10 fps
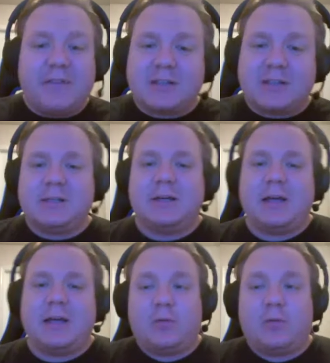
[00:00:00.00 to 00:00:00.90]
and they fix,
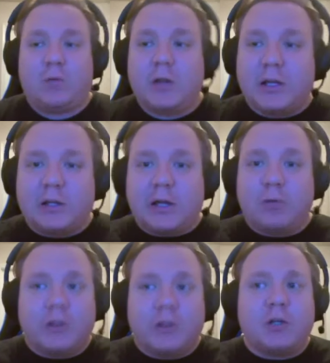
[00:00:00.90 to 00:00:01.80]
and they
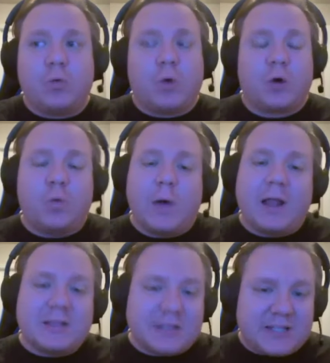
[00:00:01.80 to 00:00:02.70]
really do work
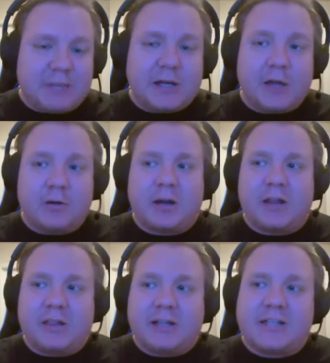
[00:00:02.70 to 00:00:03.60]
well as a team together. And
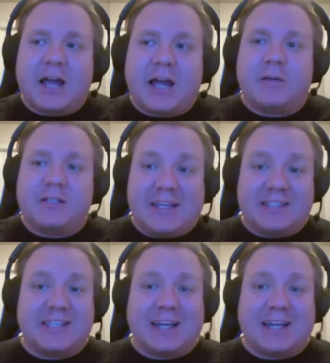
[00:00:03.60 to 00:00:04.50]
I think Tyrese
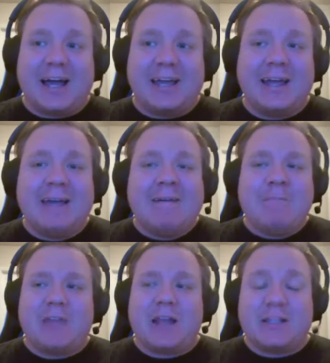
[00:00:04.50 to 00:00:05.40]
is the guy
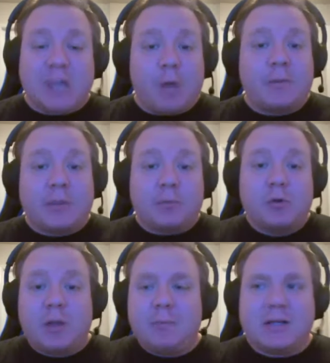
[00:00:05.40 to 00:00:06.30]
that is helping them
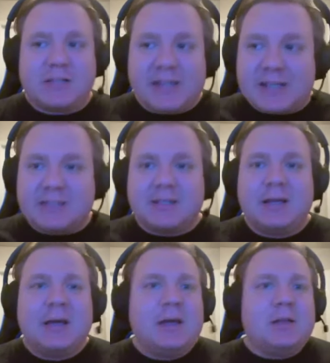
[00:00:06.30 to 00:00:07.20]
do that because he is
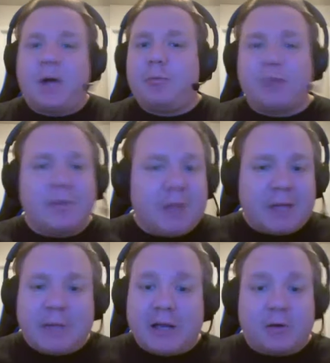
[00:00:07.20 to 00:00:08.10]
top three
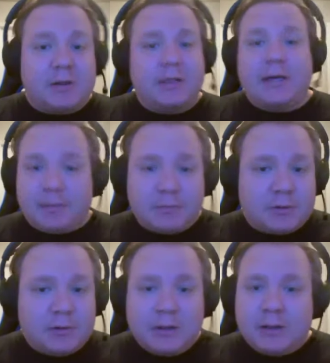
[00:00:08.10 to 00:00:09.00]
playmaker in the
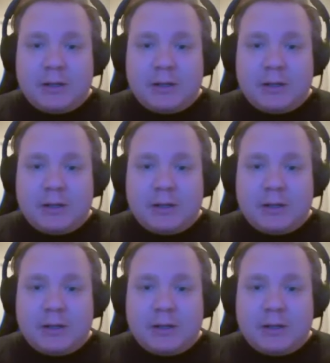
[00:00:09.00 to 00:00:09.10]
game.